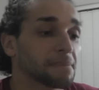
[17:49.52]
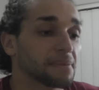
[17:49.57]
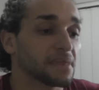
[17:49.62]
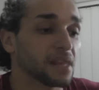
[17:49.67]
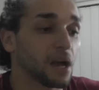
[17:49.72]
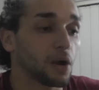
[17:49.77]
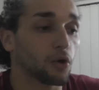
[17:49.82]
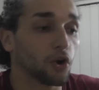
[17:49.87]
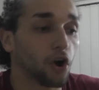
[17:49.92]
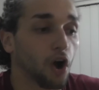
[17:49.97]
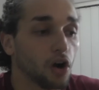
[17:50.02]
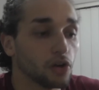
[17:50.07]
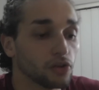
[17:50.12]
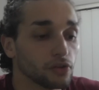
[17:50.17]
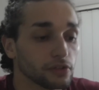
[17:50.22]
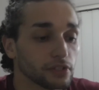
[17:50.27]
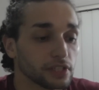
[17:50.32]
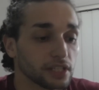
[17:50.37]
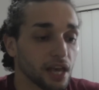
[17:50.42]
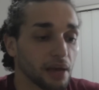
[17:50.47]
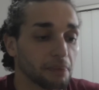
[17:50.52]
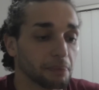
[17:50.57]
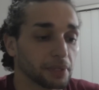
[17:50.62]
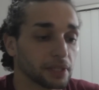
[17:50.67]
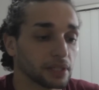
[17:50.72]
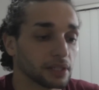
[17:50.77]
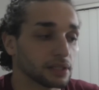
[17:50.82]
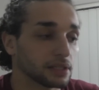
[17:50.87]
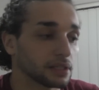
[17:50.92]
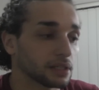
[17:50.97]
Now, Conor
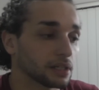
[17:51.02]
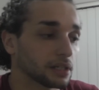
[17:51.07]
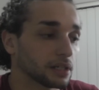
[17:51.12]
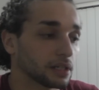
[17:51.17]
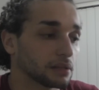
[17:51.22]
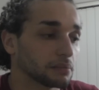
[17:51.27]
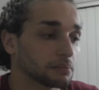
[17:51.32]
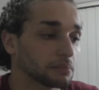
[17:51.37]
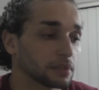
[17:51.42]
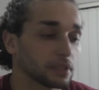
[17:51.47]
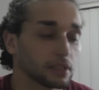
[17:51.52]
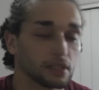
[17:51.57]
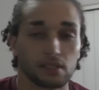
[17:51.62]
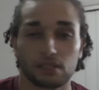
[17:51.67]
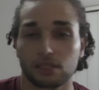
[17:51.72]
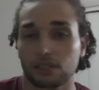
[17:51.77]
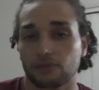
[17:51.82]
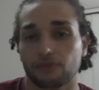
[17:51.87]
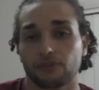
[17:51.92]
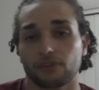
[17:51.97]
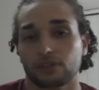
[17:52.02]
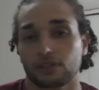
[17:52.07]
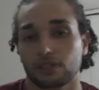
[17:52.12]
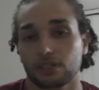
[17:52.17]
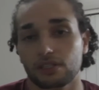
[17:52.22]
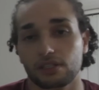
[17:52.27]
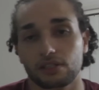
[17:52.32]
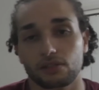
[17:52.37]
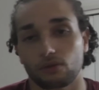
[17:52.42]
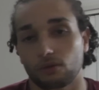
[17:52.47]
tapping, this
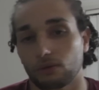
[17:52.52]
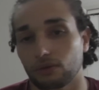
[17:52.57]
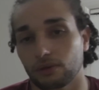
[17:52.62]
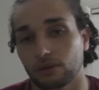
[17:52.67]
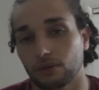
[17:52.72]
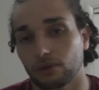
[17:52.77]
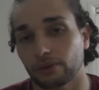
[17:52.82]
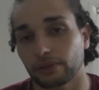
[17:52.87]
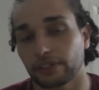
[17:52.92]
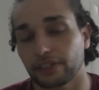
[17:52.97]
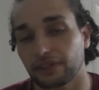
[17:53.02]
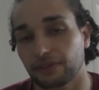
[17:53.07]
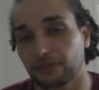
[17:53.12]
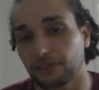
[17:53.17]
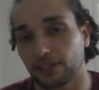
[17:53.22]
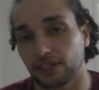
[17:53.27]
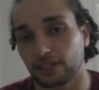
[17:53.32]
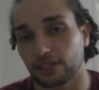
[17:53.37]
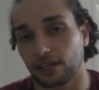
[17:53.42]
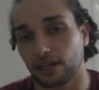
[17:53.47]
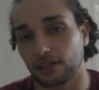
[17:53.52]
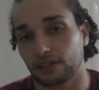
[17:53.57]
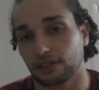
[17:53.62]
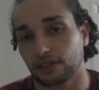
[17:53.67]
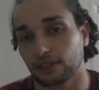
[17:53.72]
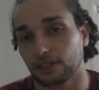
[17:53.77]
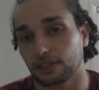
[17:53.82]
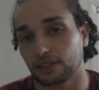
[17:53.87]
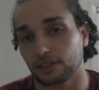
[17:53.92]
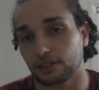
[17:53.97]
is the only thing that I
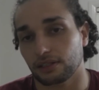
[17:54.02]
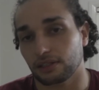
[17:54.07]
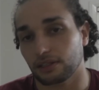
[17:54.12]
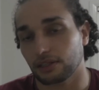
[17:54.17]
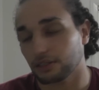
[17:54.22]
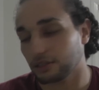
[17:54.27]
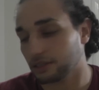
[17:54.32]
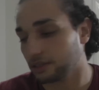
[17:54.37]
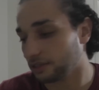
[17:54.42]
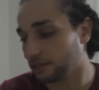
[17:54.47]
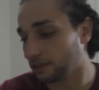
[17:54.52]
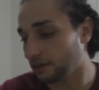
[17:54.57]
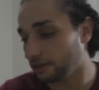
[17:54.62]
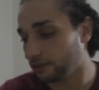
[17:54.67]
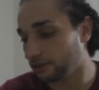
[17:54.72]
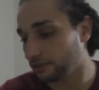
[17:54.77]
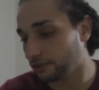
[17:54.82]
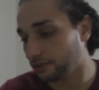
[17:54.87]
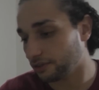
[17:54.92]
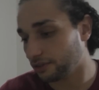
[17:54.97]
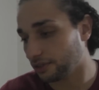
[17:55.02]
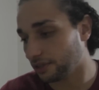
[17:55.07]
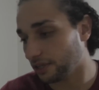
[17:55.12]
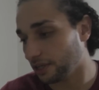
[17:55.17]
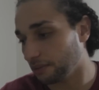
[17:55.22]
think is Conor's,